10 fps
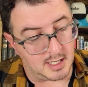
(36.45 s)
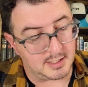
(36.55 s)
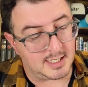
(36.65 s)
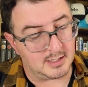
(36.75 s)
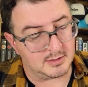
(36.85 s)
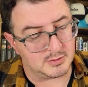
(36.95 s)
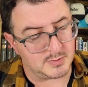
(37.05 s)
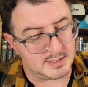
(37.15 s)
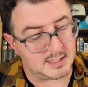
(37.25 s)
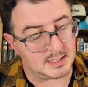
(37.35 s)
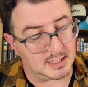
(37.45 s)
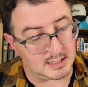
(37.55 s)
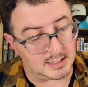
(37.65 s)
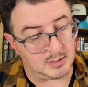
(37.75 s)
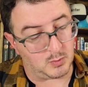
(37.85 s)
uncharacteristically
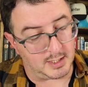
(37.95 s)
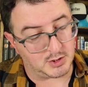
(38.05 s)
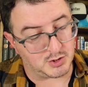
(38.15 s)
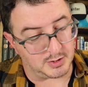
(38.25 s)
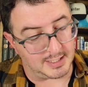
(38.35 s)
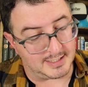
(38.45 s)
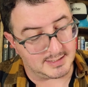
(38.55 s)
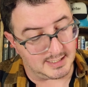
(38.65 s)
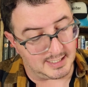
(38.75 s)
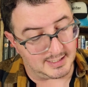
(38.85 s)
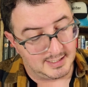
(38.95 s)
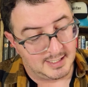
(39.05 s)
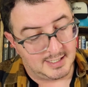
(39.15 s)
clean white shirt and tie